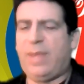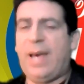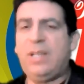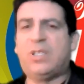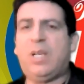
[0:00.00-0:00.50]

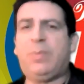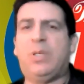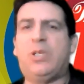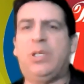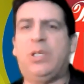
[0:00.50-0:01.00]
that is
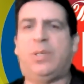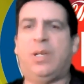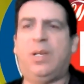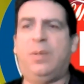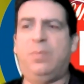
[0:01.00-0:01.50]
something you should
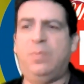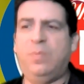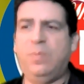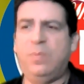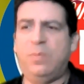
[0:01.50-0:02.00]
uh,
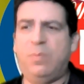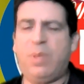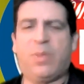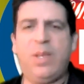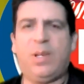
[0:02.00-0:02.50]

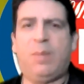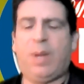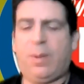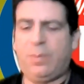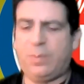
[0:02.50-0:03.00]
be thinking
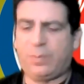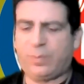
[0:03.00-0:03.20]
about.